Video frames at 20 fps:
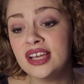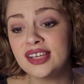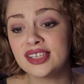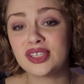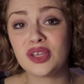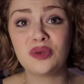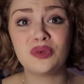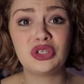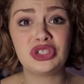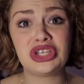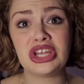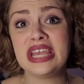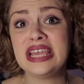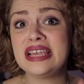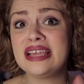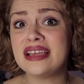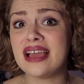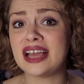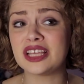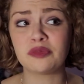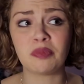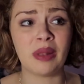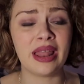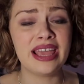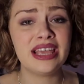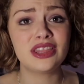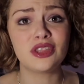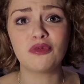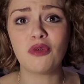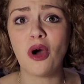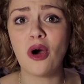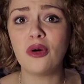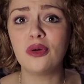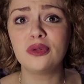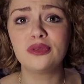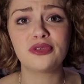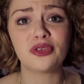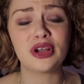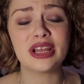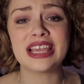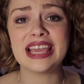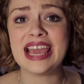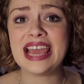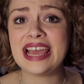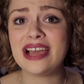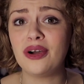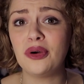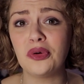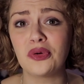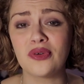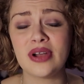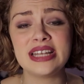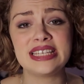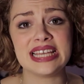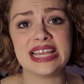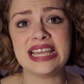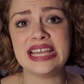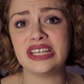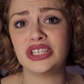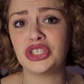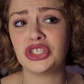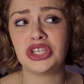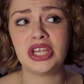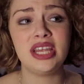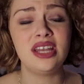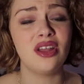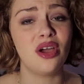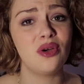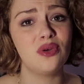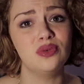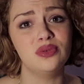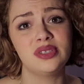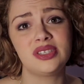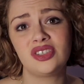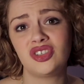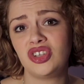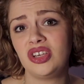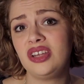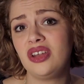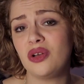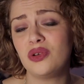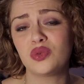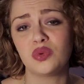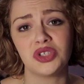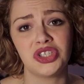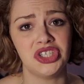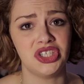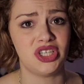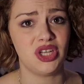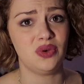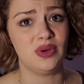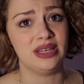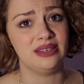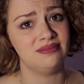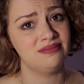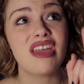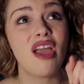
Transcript: So she has played the role for a year already and she knows, she knows what she's doing.